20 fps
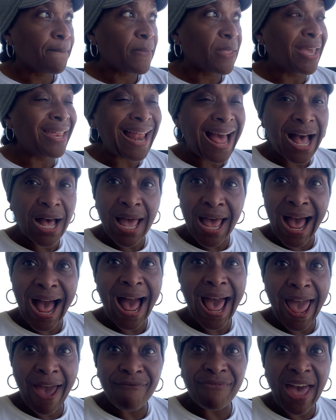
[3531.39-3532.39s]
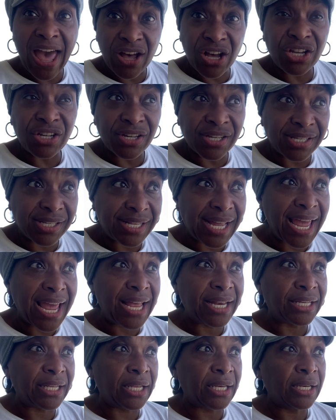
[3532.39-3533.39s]
and I, I have that
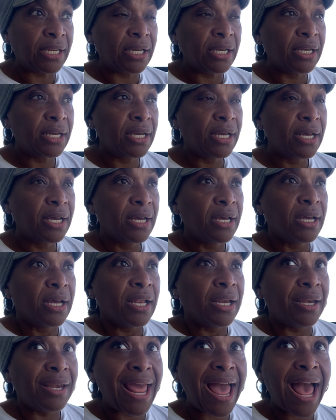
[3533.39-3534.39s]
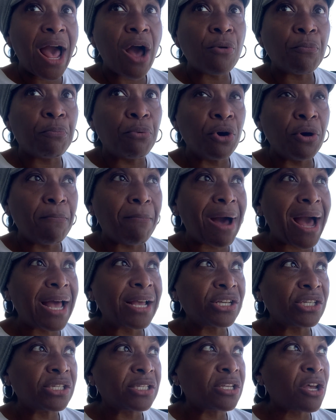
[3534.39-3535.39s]
understanding, now put
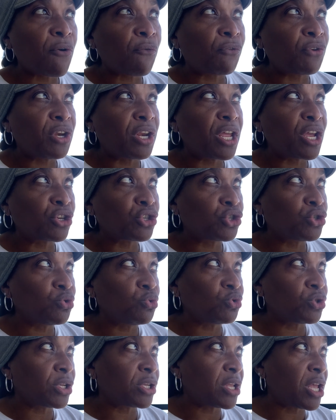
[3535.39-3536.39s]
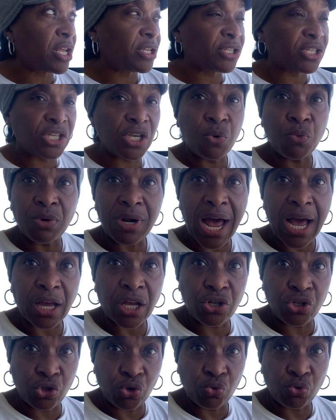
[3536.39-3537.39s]
myself in their shoes and, and see what I
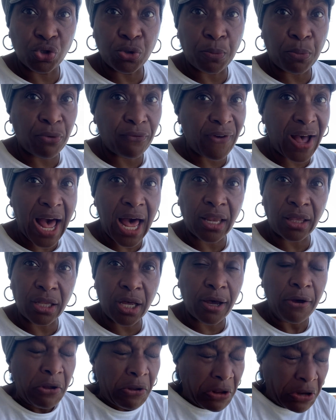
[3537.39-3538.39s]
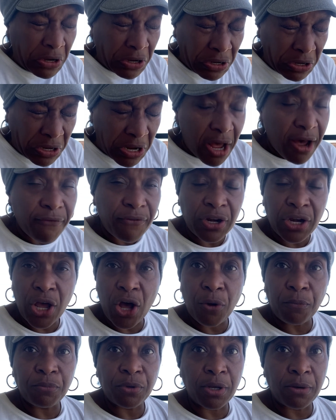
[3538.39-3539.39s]
can do to provide love love and
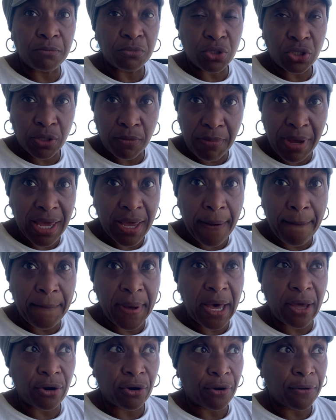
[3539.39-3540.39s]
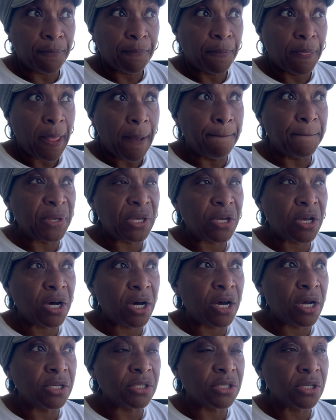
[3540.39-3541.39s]
help them to make it better.
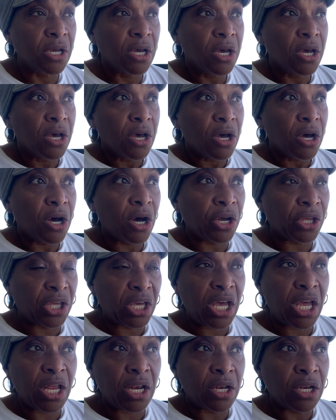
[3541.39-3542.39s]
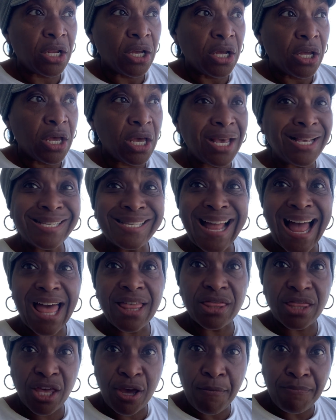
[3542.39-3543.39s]
Because again, it's
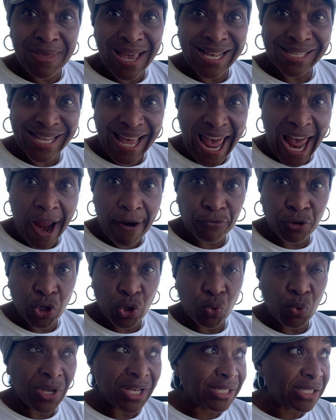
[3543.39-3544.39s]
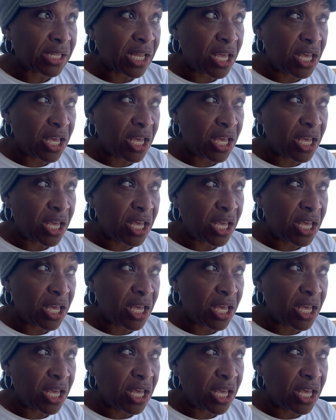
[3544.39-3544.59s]
not them that's after you, it's the